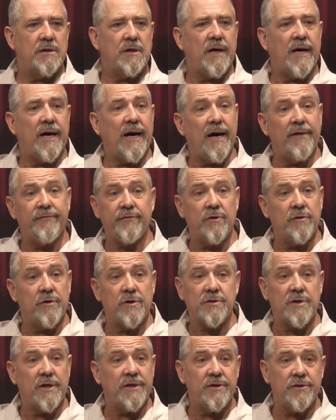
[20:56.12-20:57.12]
I have to,
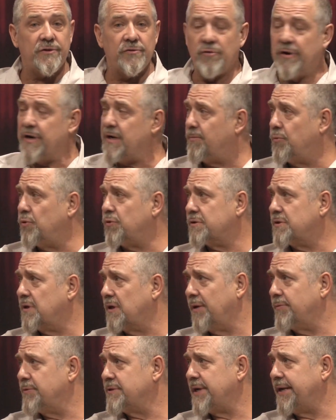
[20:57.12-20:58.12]
because I didn't read a book till
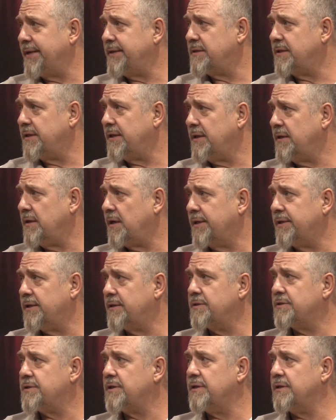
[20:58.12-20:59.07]
I was 18. I didn't see